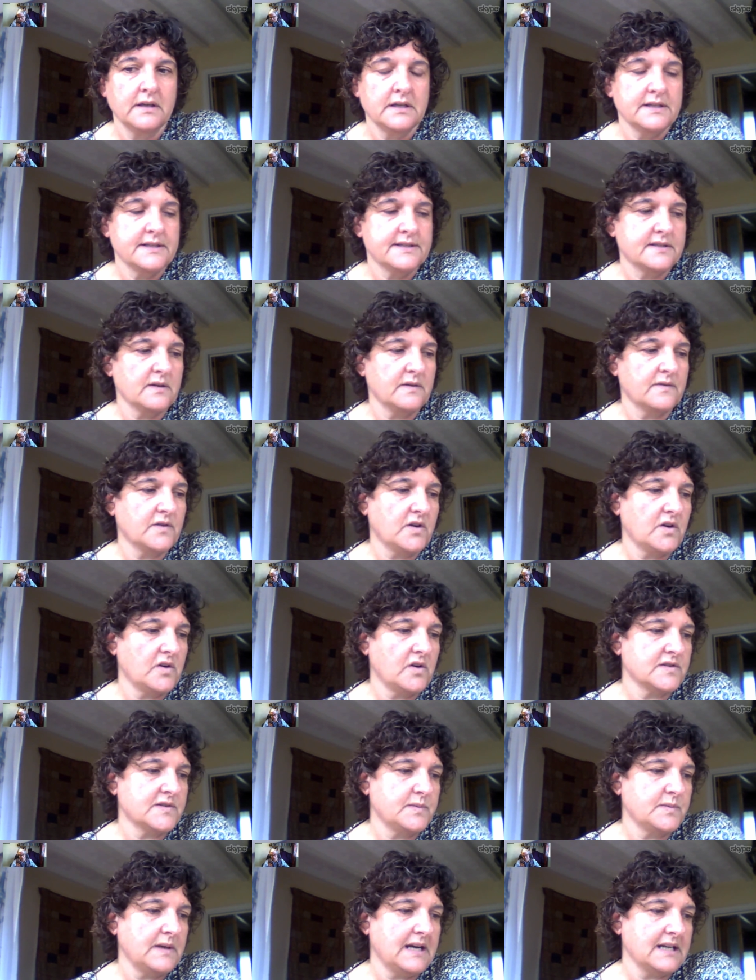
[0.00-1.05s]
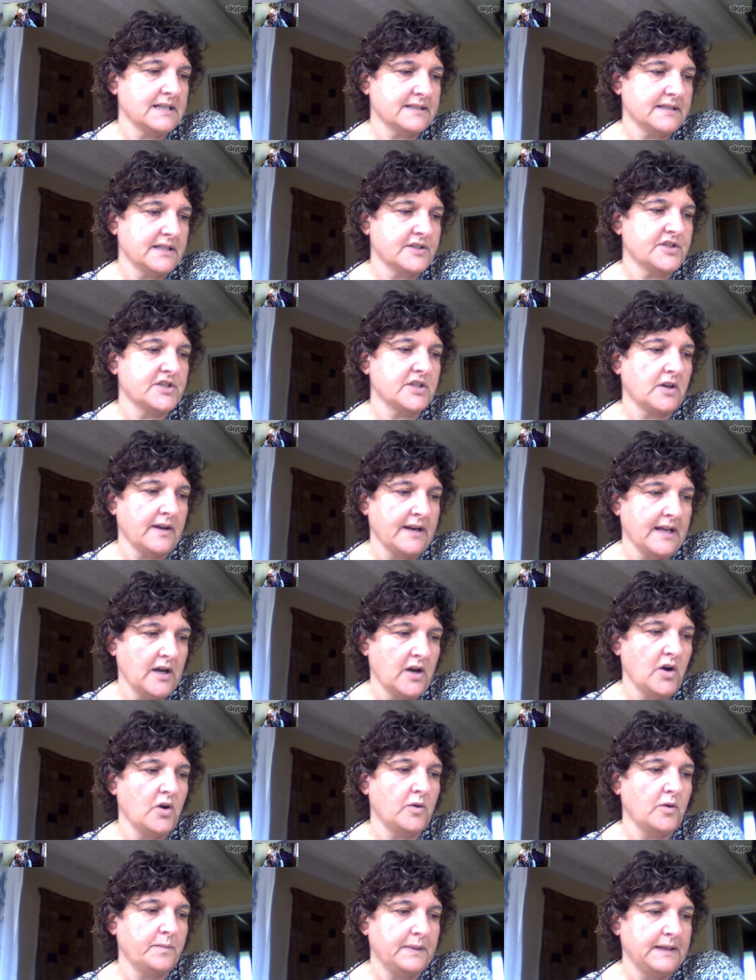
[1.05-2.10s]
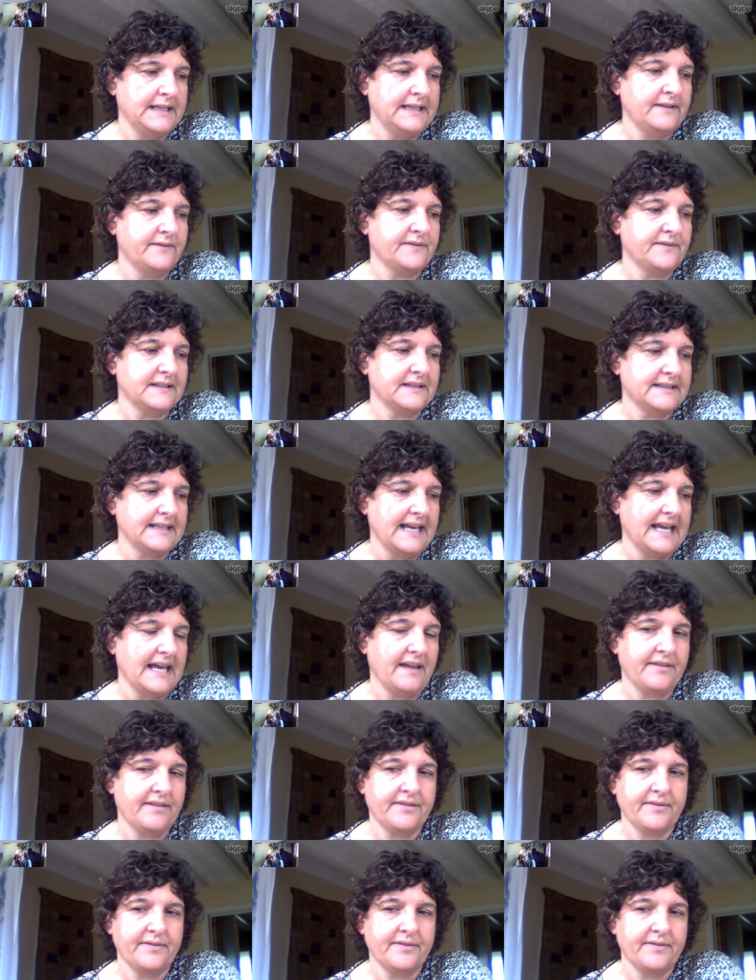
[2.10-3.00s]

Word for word: So, of course, we are touching on our whole belief in death,